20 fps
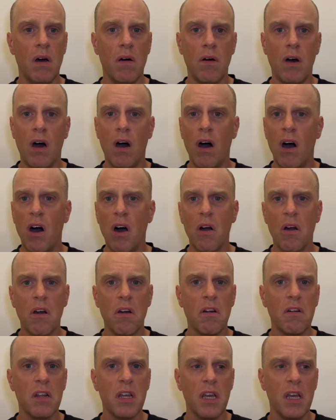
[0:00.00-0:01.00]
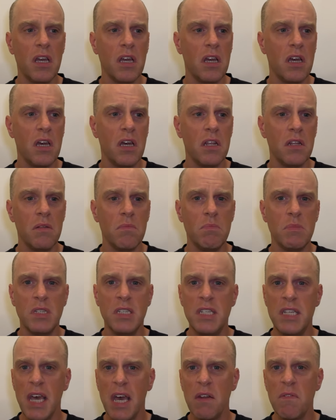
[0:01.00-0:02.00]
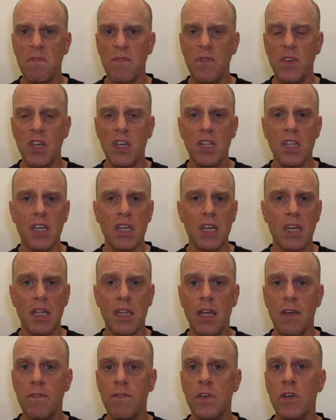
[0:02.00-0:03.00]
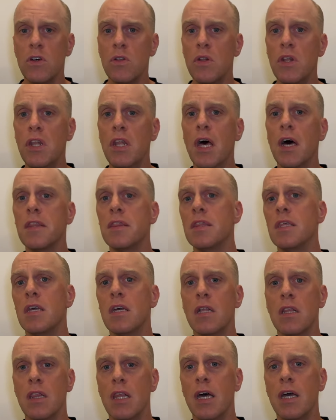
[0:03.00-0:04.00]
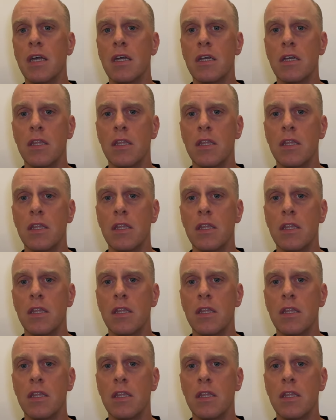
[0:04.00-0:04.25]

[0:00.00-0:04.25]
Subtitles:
hard and dead feeling and they feel nothing like